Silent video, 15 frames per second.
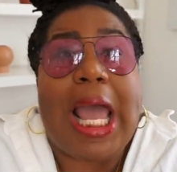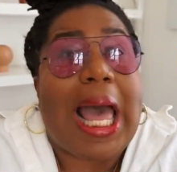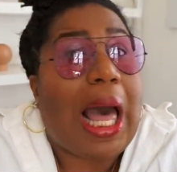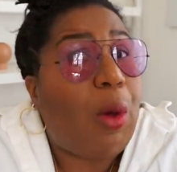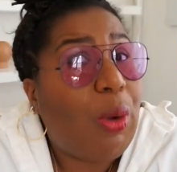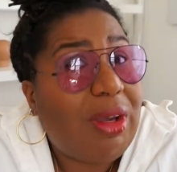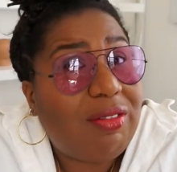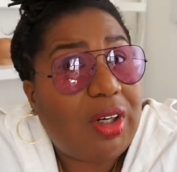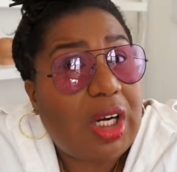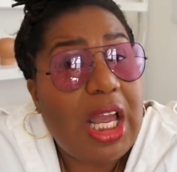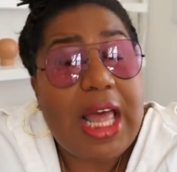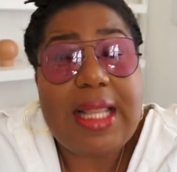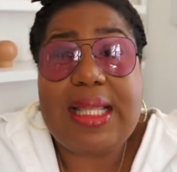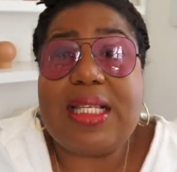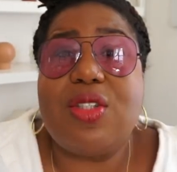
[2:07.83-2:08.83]
However,
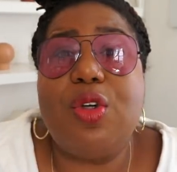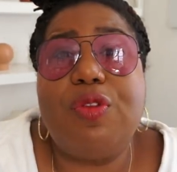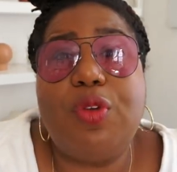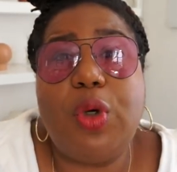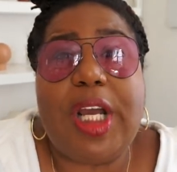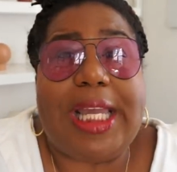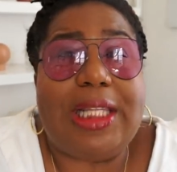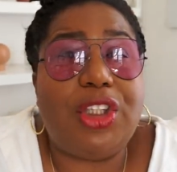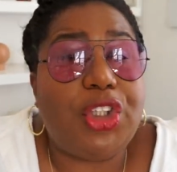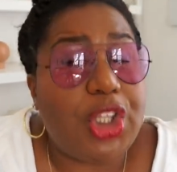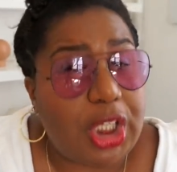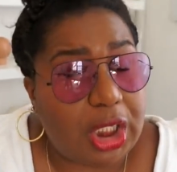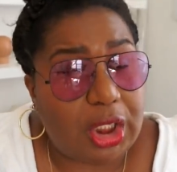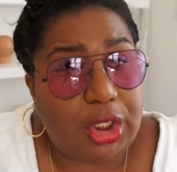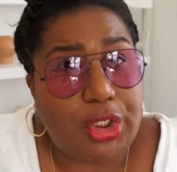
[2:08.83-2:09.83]
these are for a
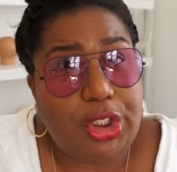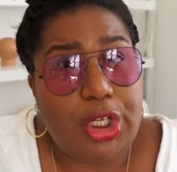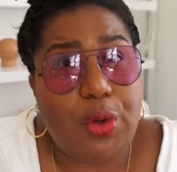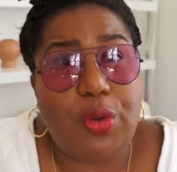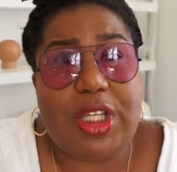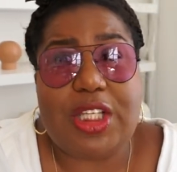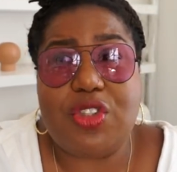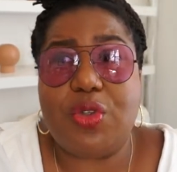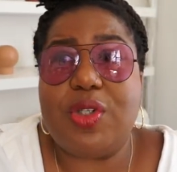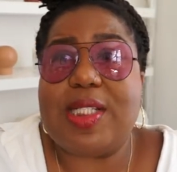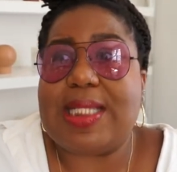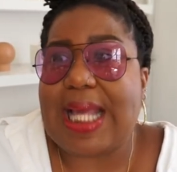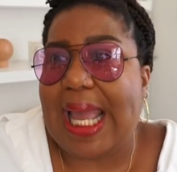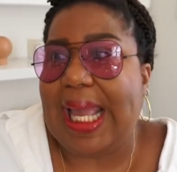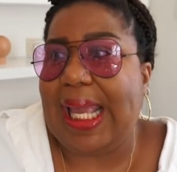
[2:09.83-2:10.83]
look. You know, these are
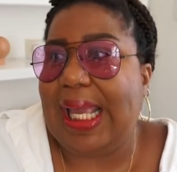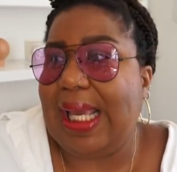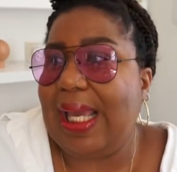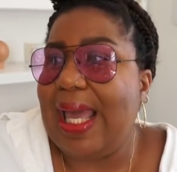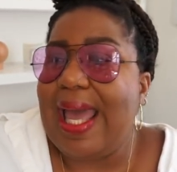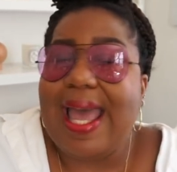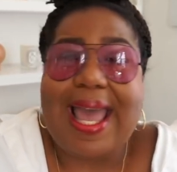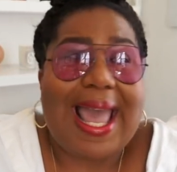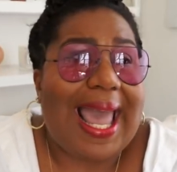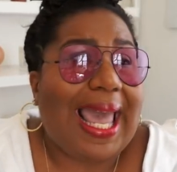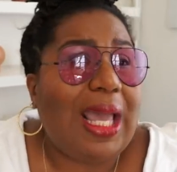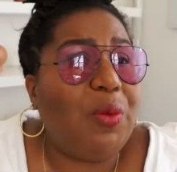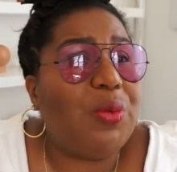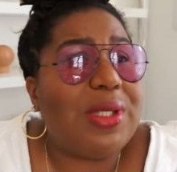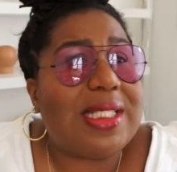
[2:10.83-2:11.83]
saying,
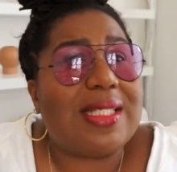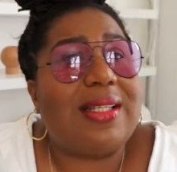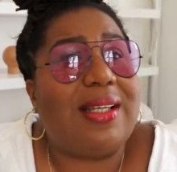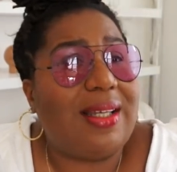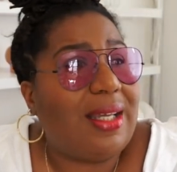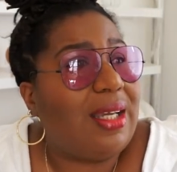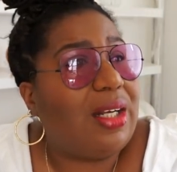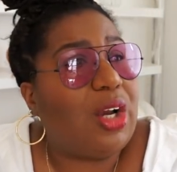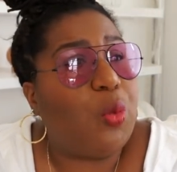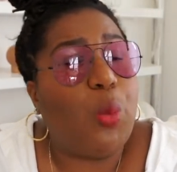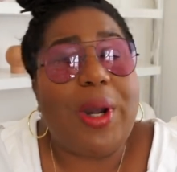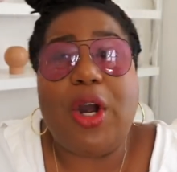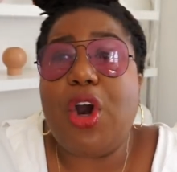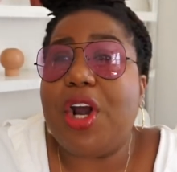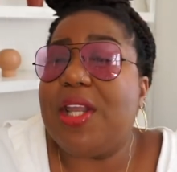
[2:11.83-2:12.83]
hey, what's good?
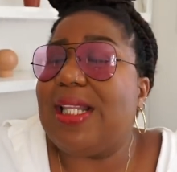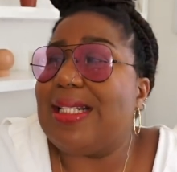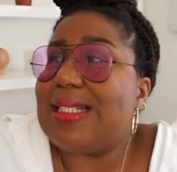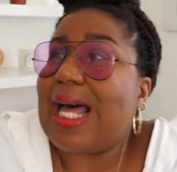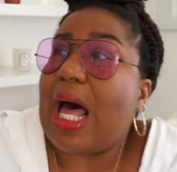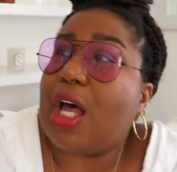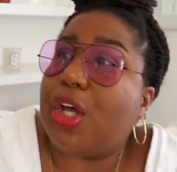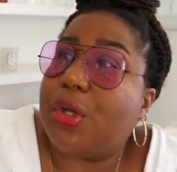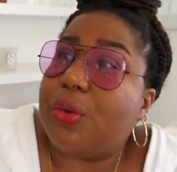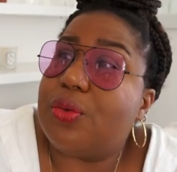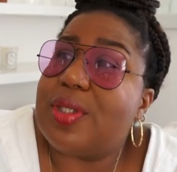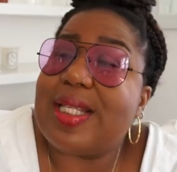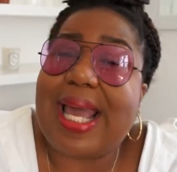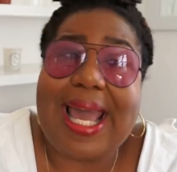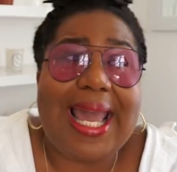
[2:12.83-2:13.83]
Where are the
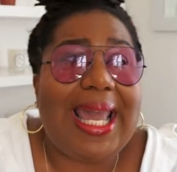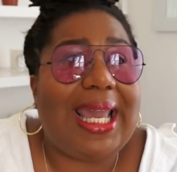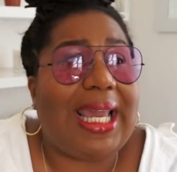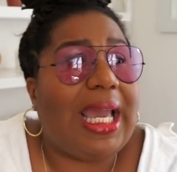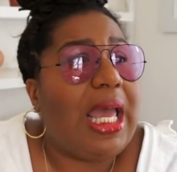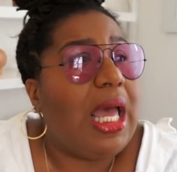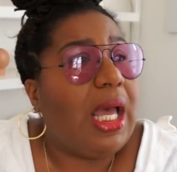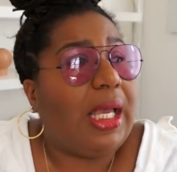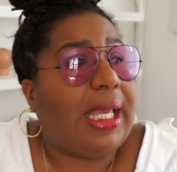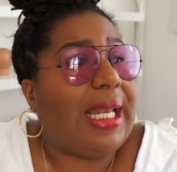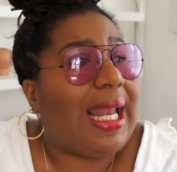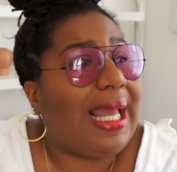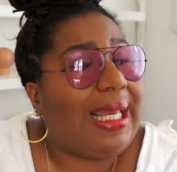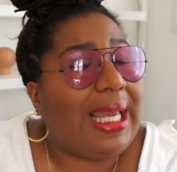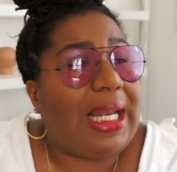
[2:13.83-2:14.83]
tacos? Hey,
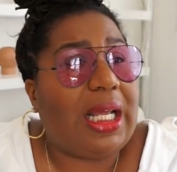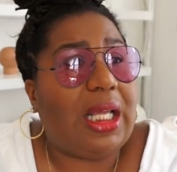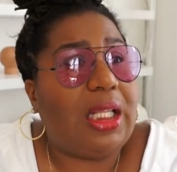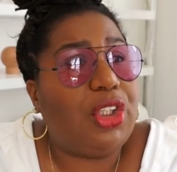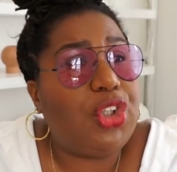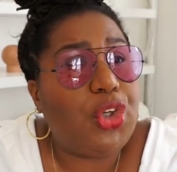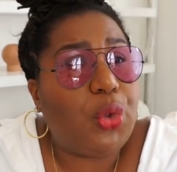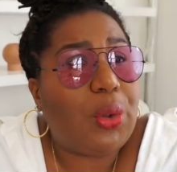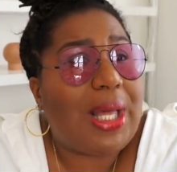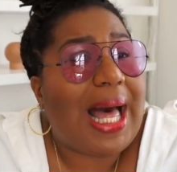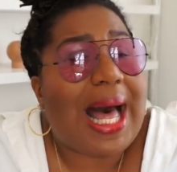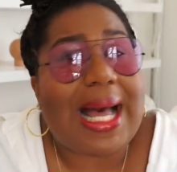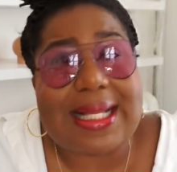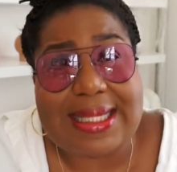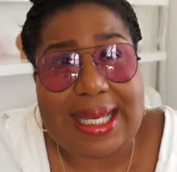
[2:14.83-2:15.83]
can I get a little
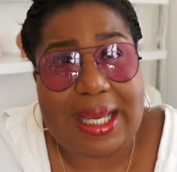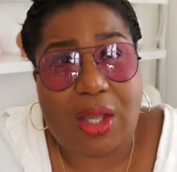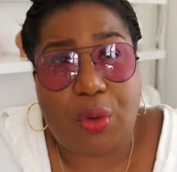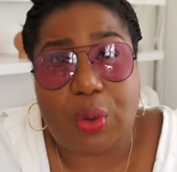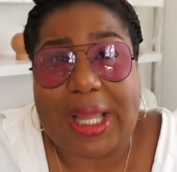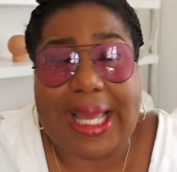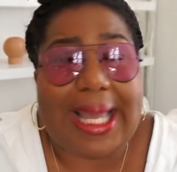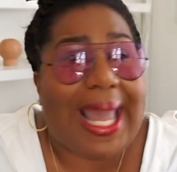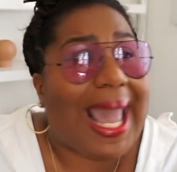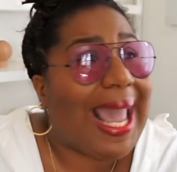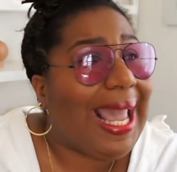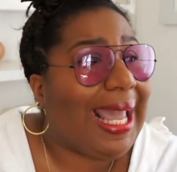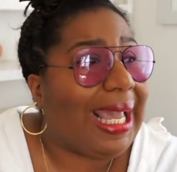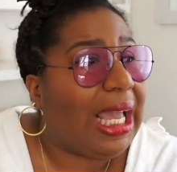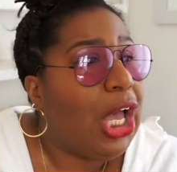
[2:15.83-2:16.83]
cocktail? Like,
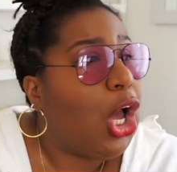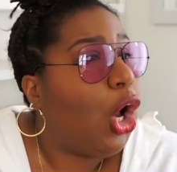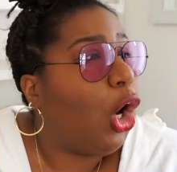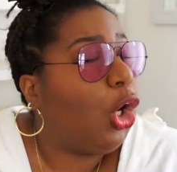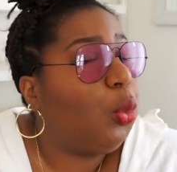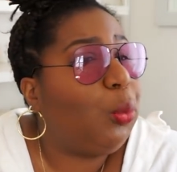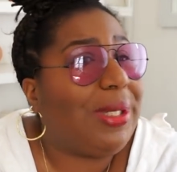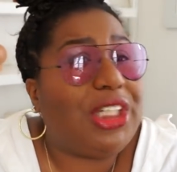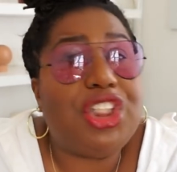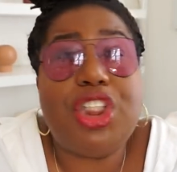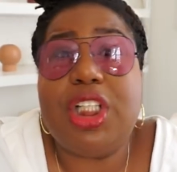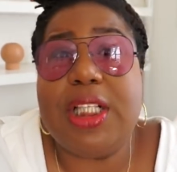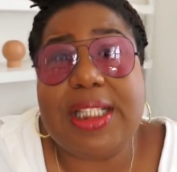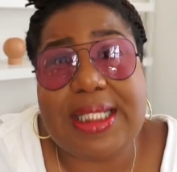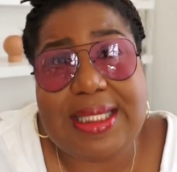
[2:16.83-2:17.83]
hey, are we
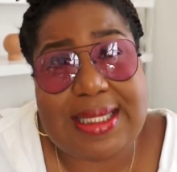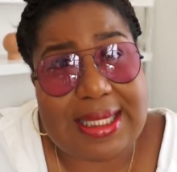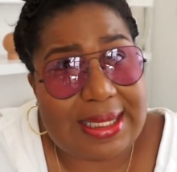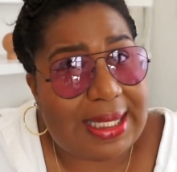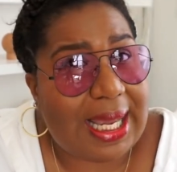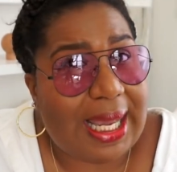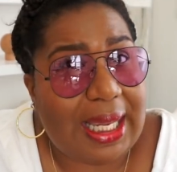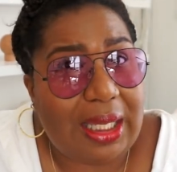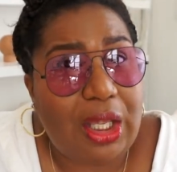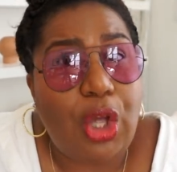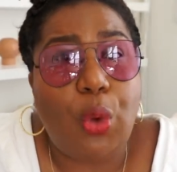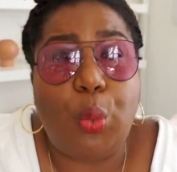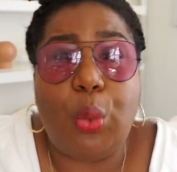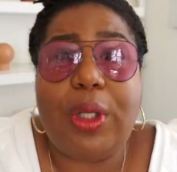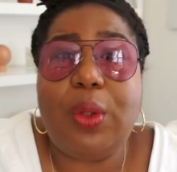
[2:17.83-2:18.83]
chilling today?
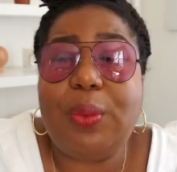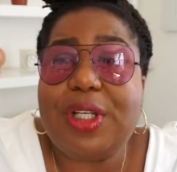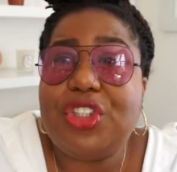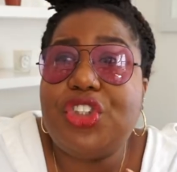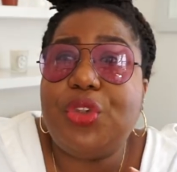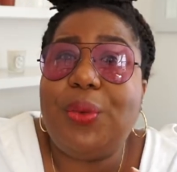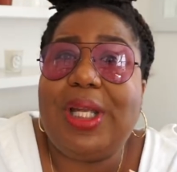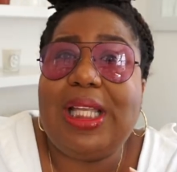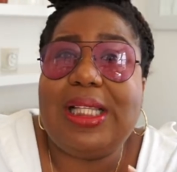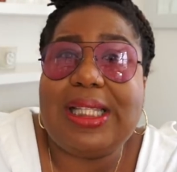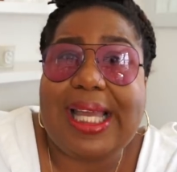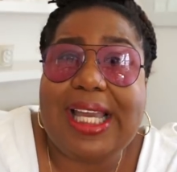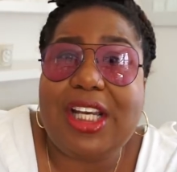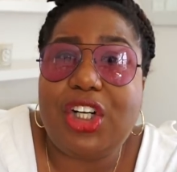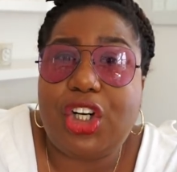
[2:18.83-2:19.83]
What are we doing
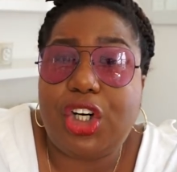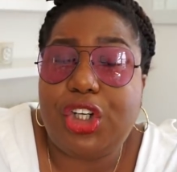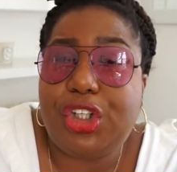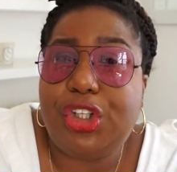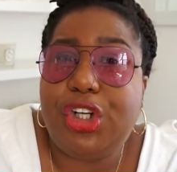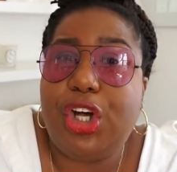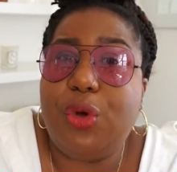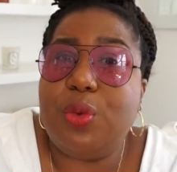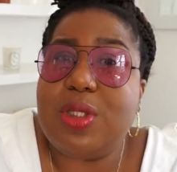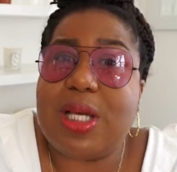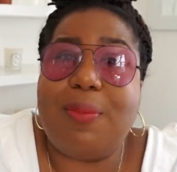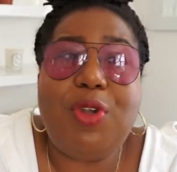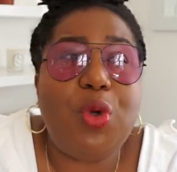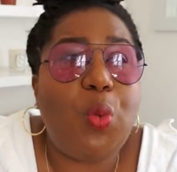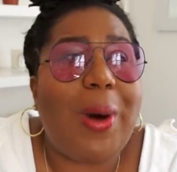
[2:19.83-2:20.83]
later? You know,
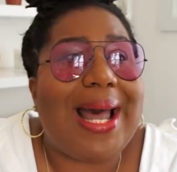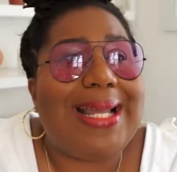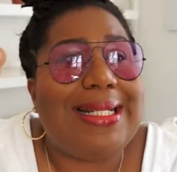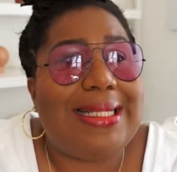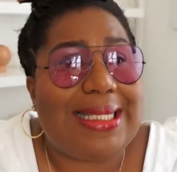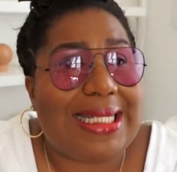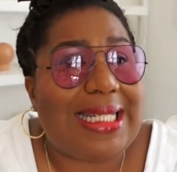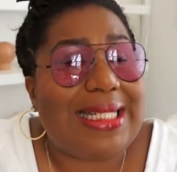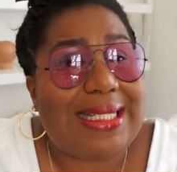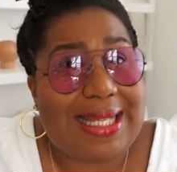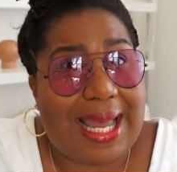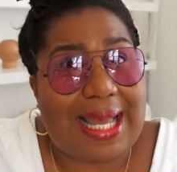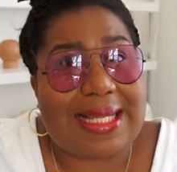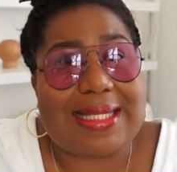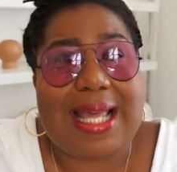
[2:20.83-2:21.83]
WYD
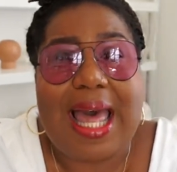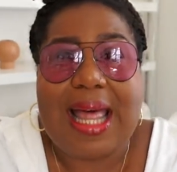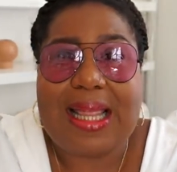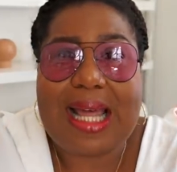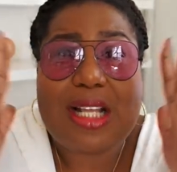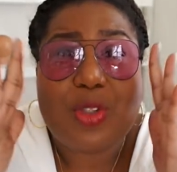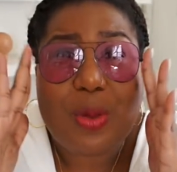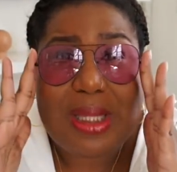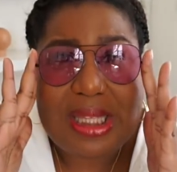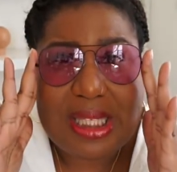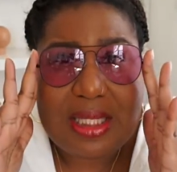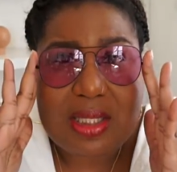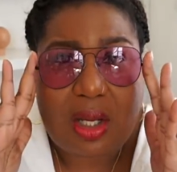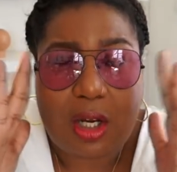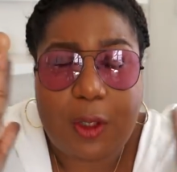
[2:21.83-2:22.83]
text. That's what
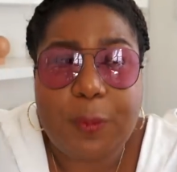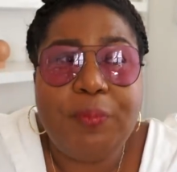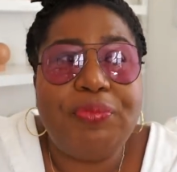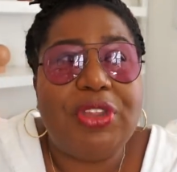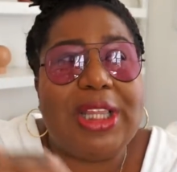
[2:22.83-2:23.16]
these are.